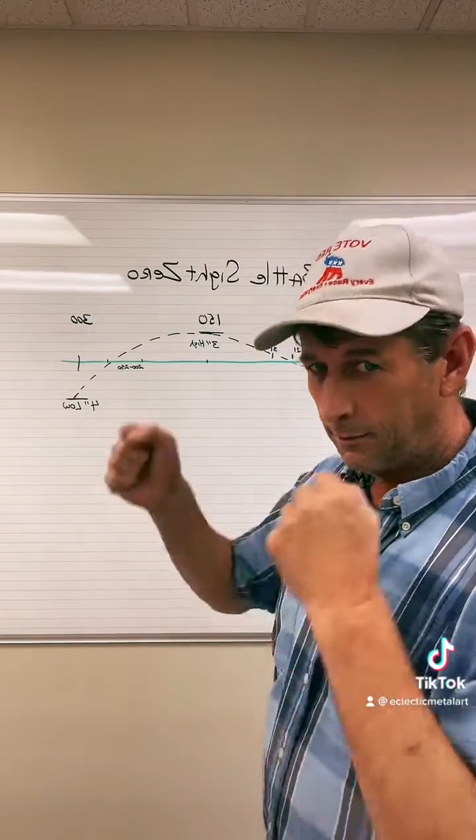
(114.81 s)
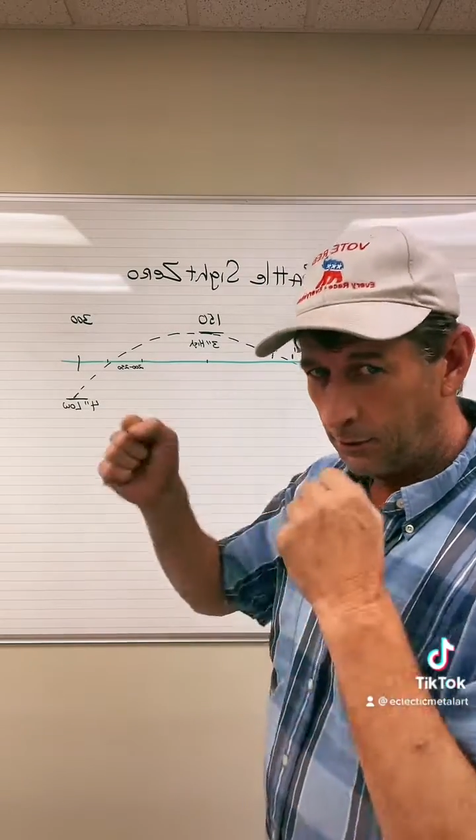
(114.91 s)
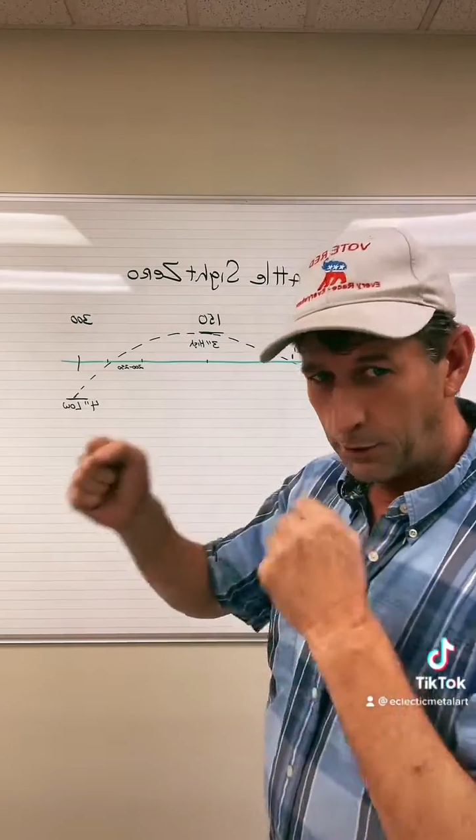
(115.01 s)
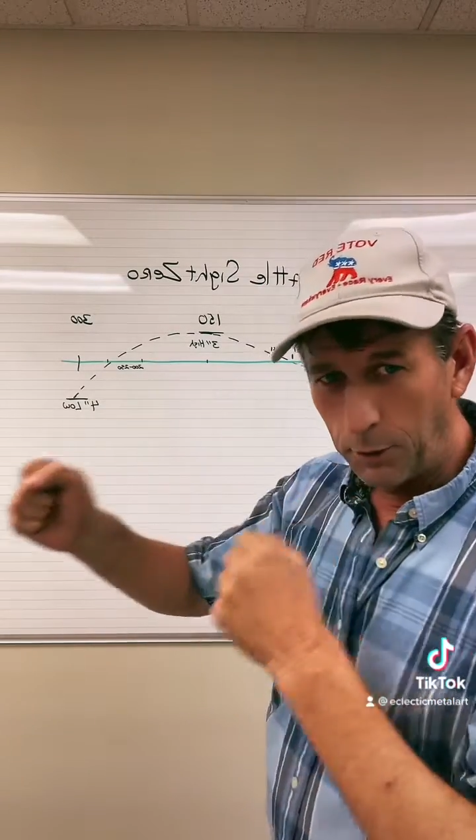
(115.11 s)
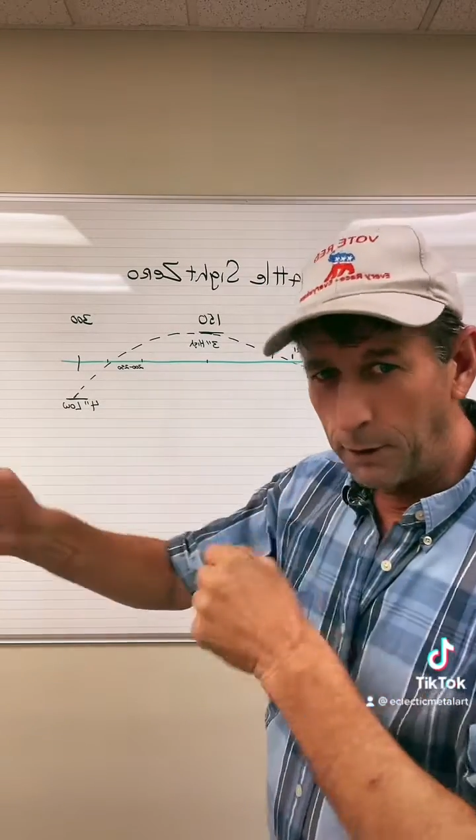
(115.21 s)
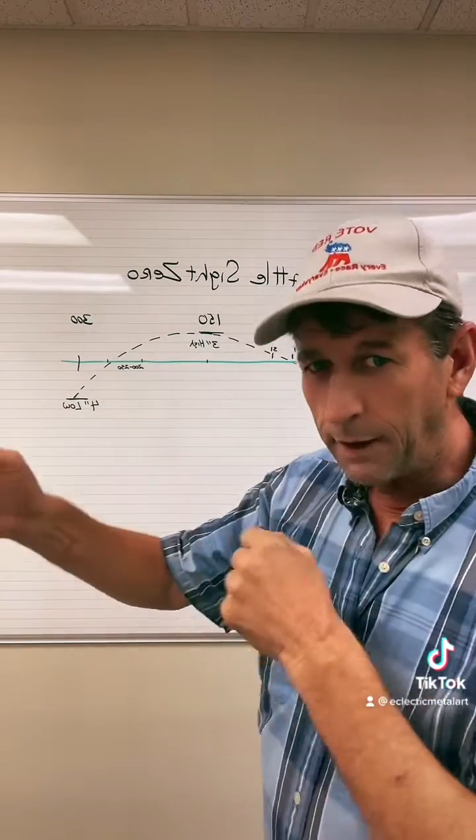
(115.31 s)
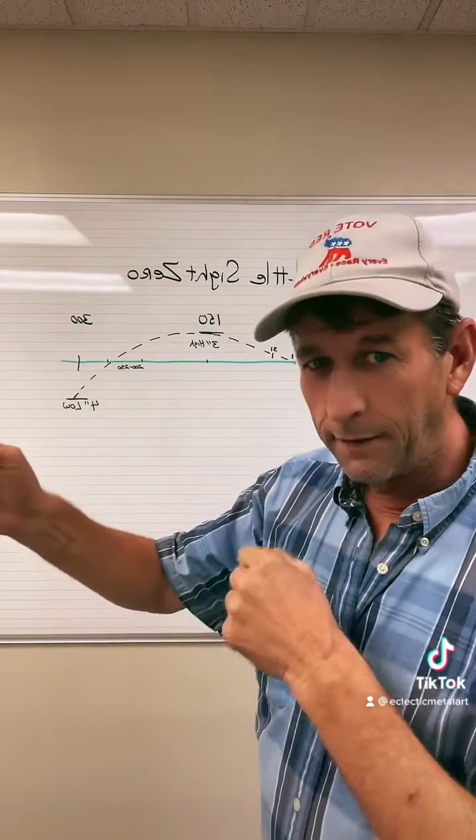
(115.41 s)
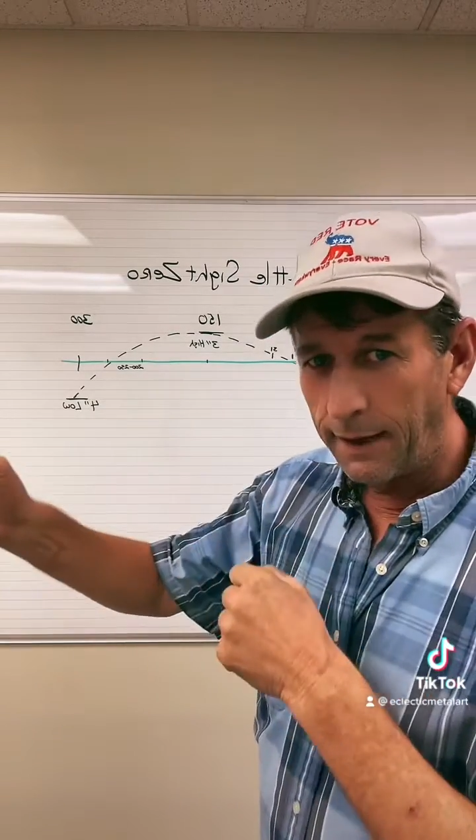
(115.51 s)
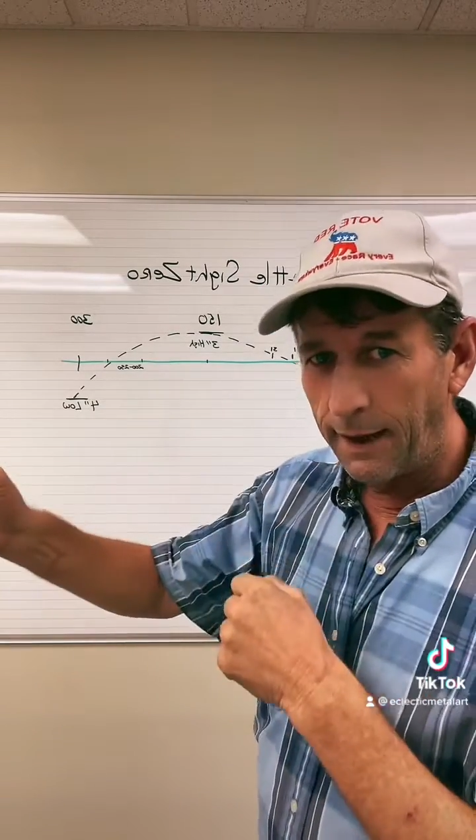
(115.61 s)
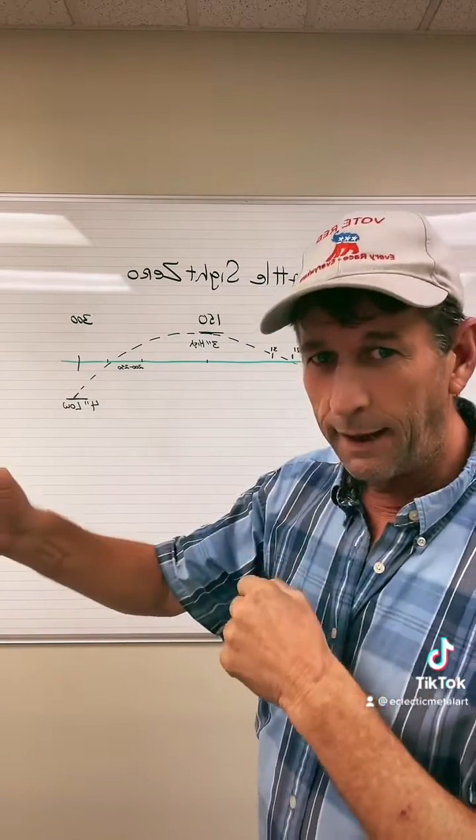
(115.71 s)
shooting
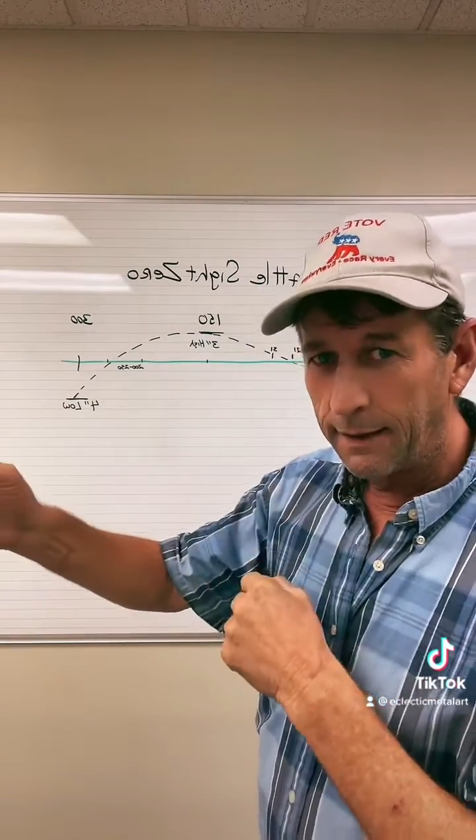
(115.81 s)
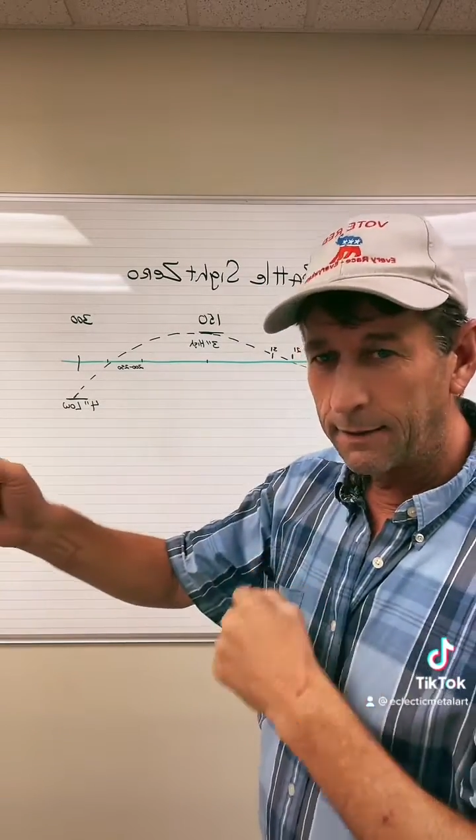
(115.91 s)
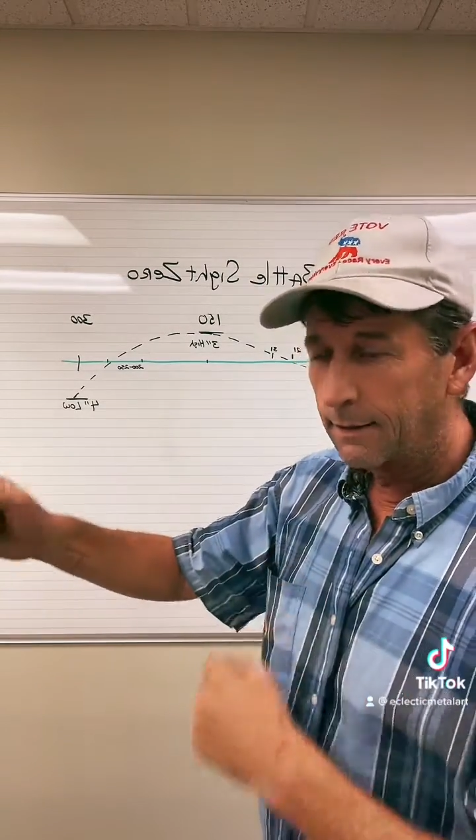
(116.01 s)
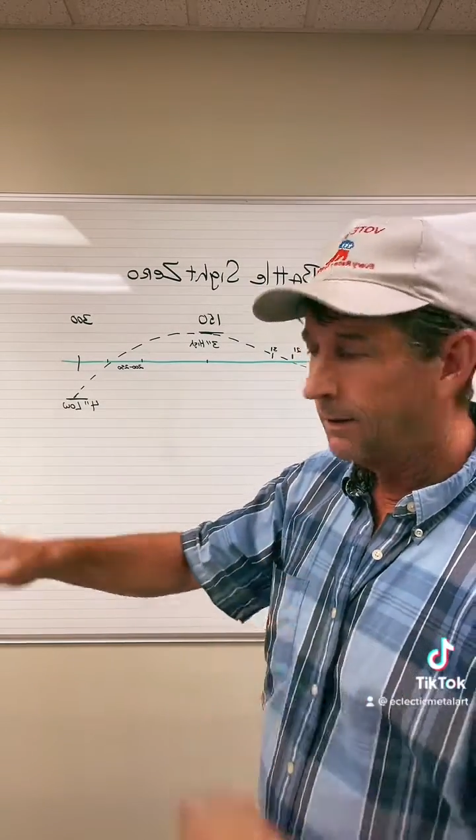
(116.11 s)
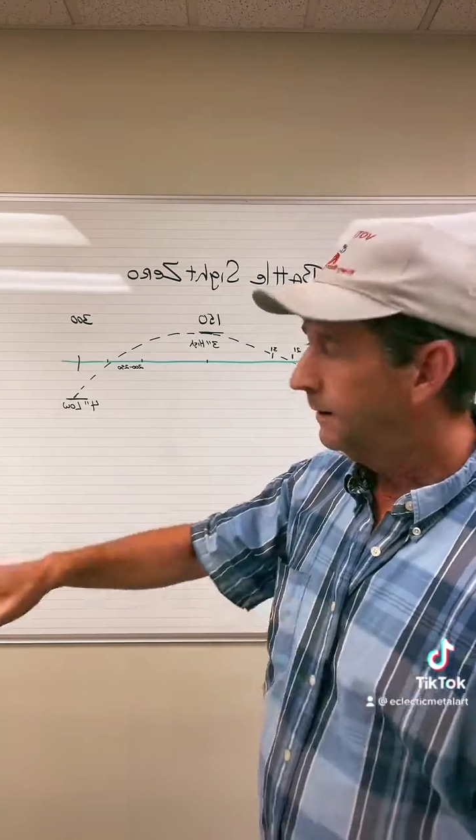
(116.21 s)
the X,